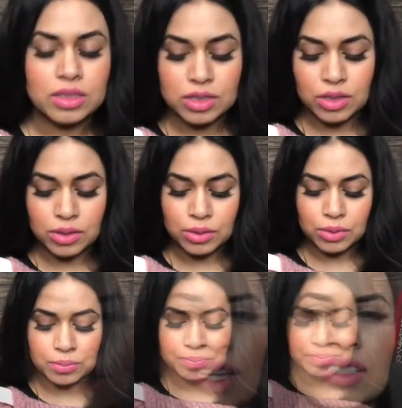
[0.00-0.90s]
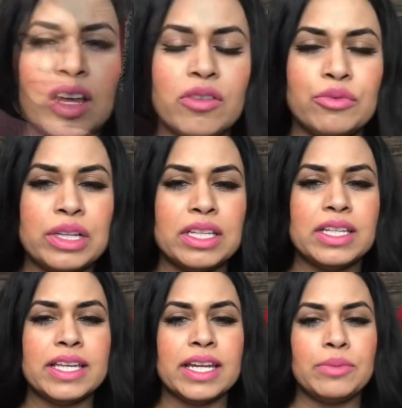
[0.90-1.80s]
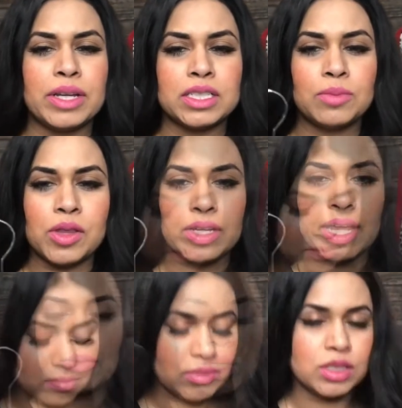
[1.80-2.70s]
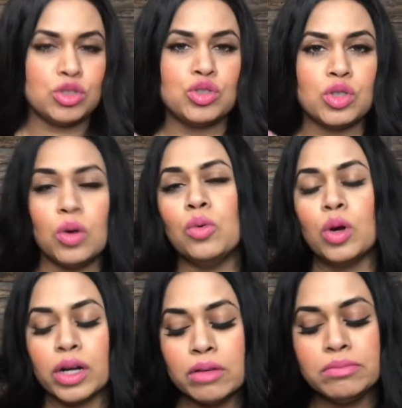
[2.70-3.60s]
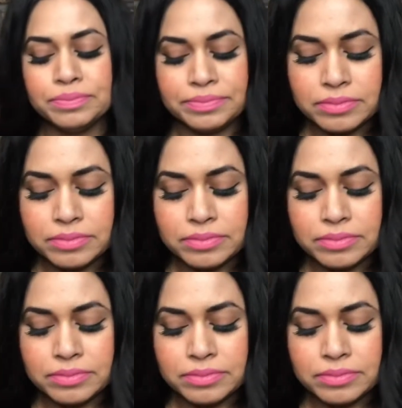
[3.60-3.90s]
So that's not really getting picked up on the camera. It's so warm.